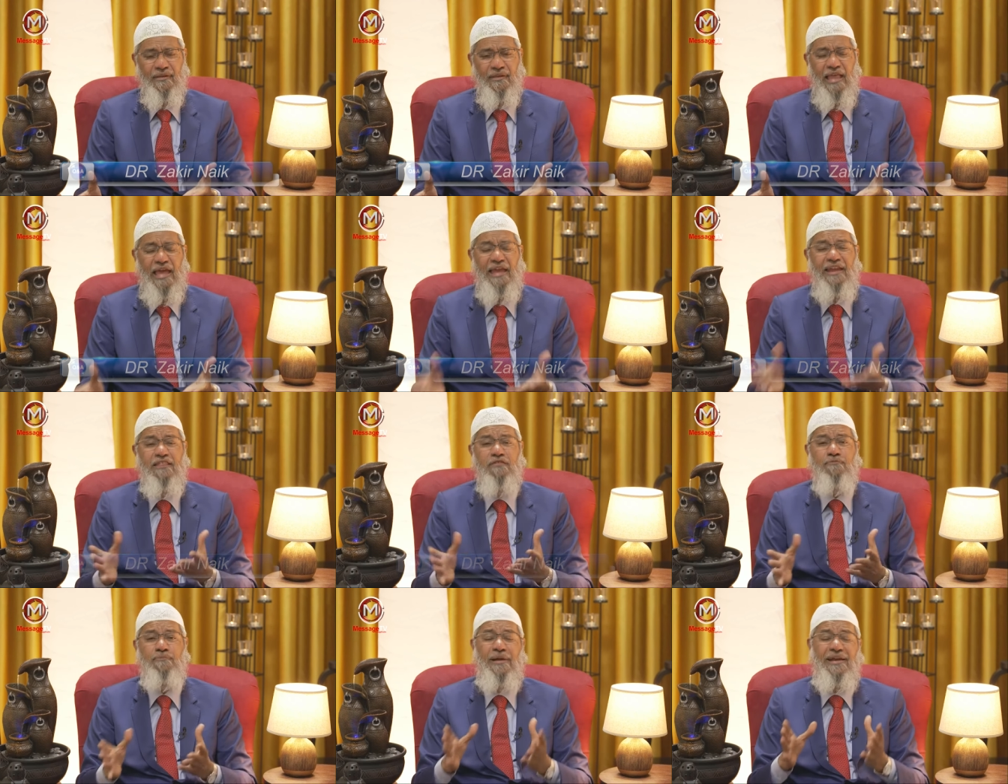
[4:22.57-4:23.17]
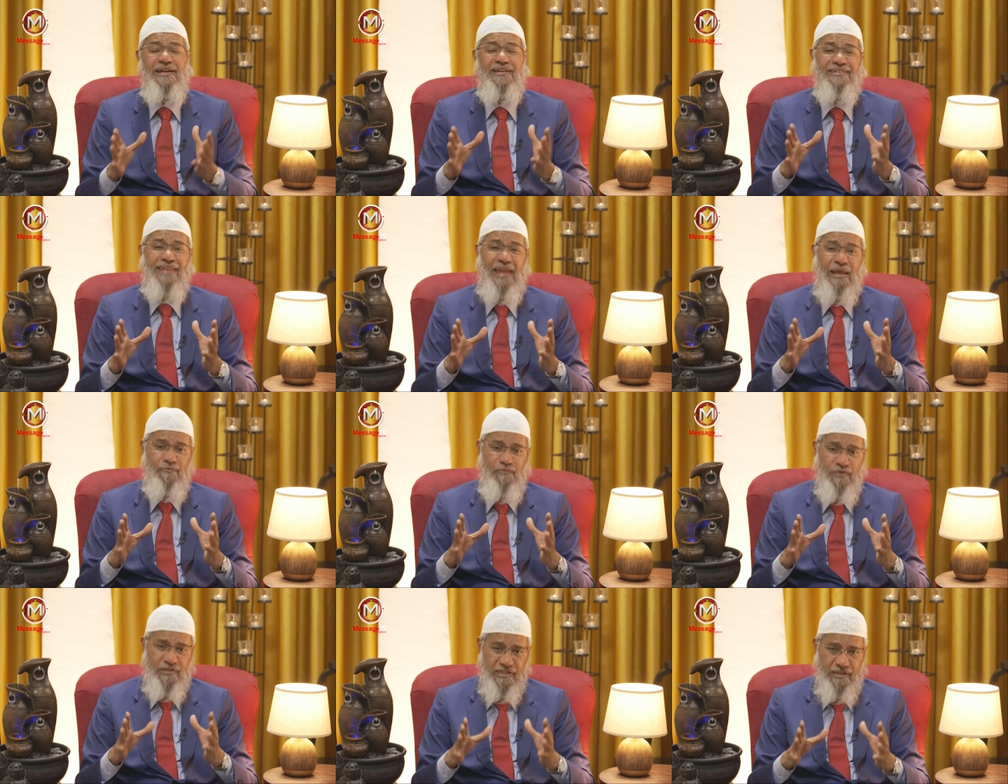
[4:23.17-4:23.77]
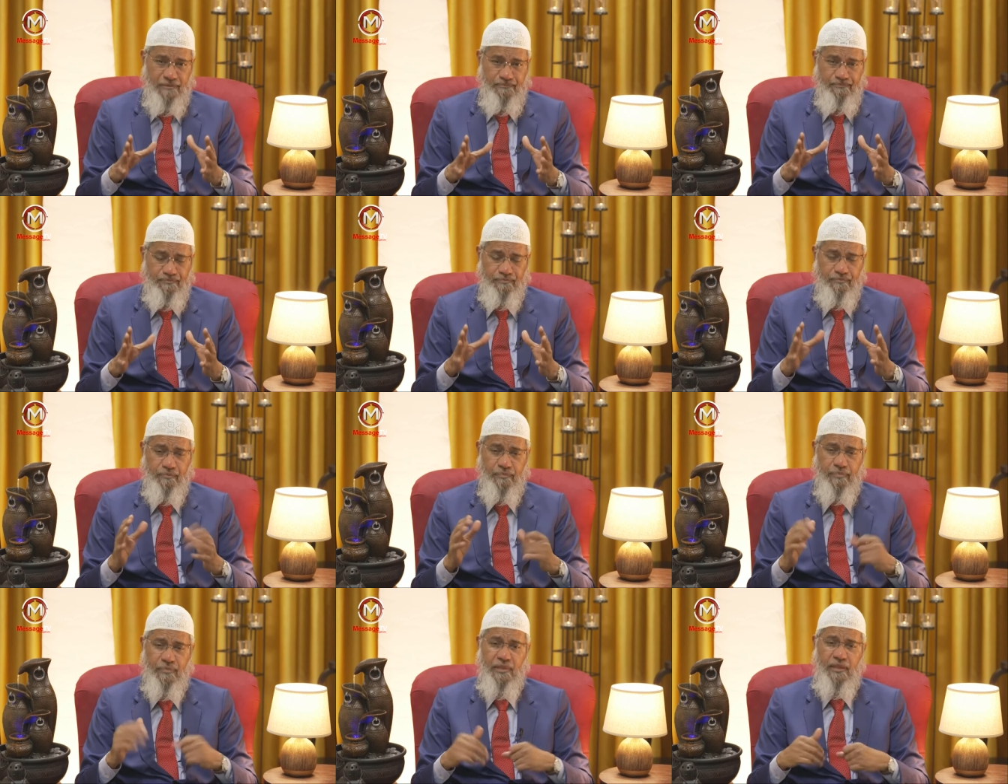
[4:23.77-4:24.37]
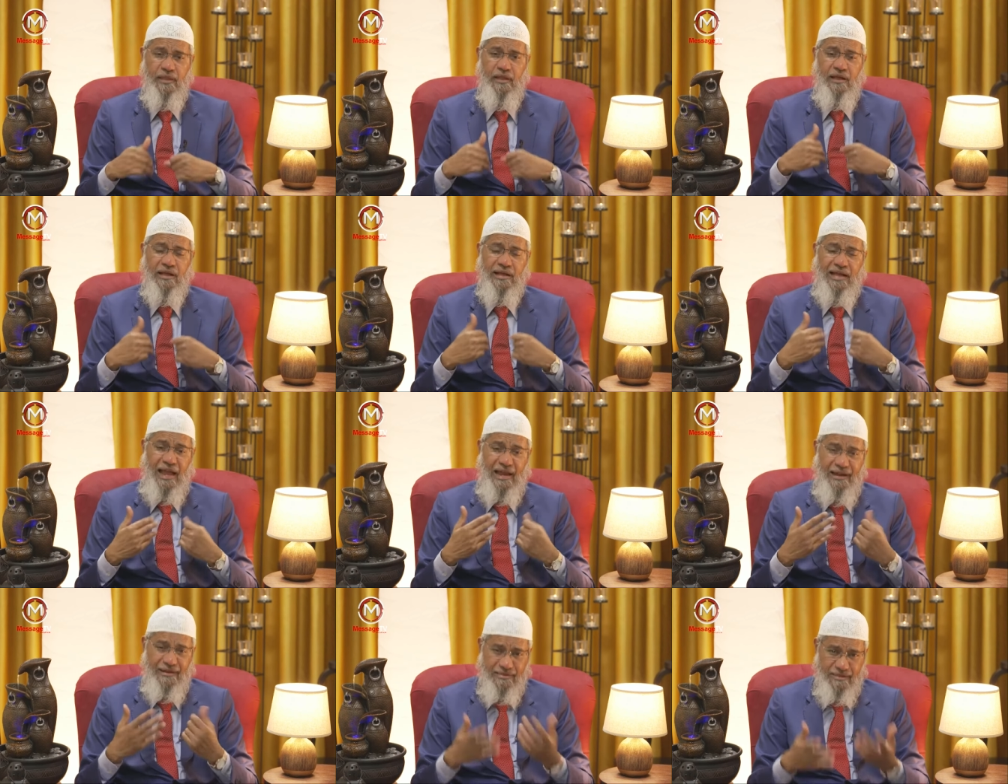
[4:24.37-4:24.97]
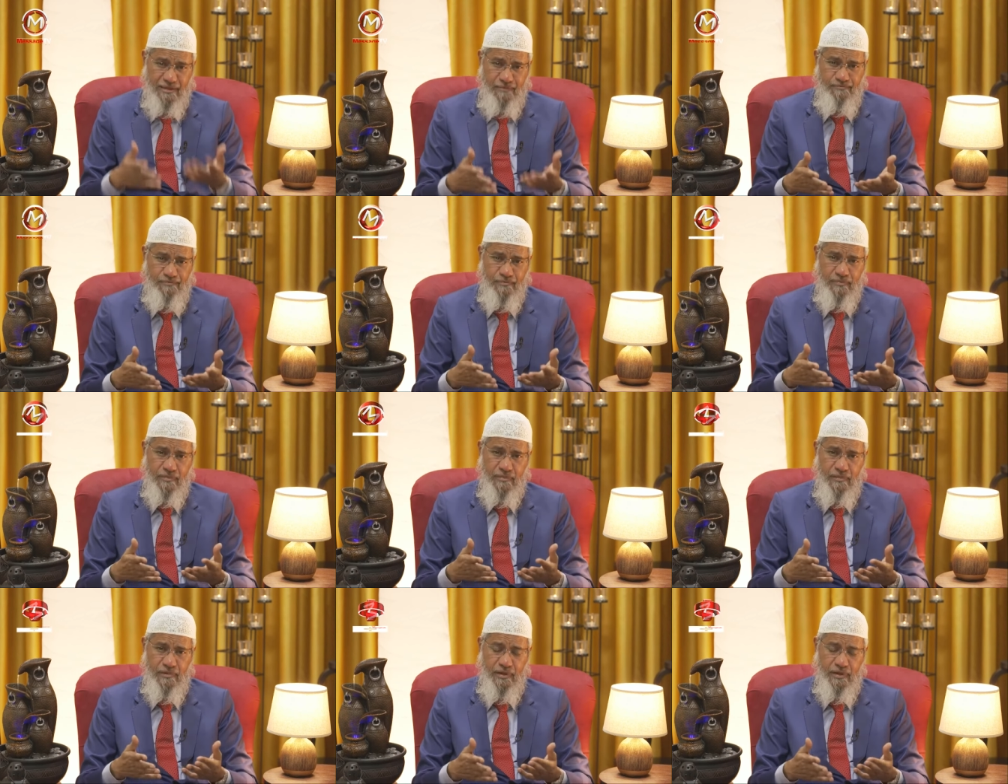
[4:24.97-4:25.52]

And he spends time with him, guides him.